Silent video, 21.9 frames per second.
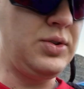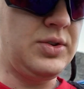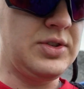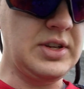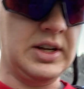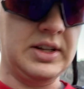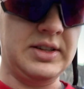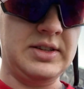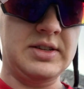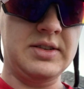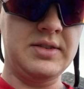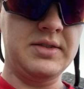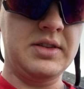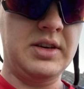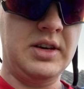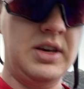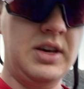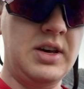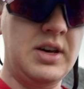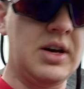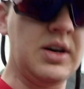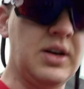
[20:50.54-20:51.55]
sets of
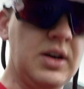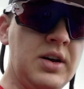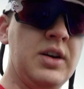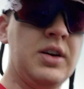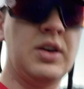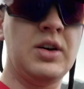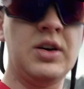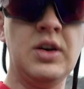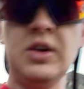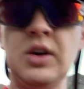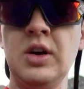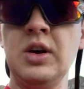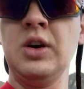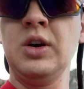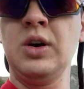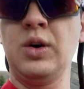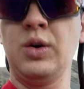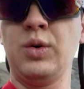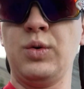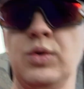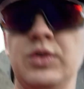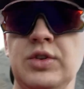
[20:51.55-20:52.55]
the
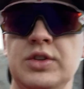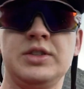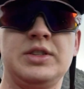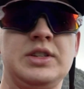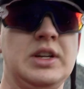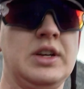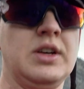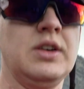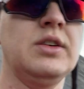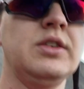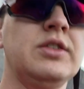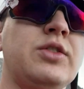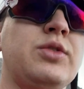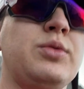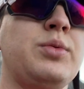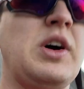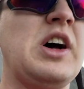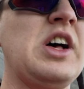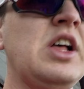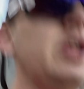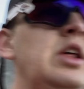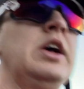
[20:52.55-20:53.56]
wooden stairs as
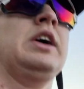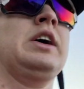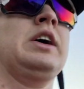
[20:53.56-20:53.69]
well.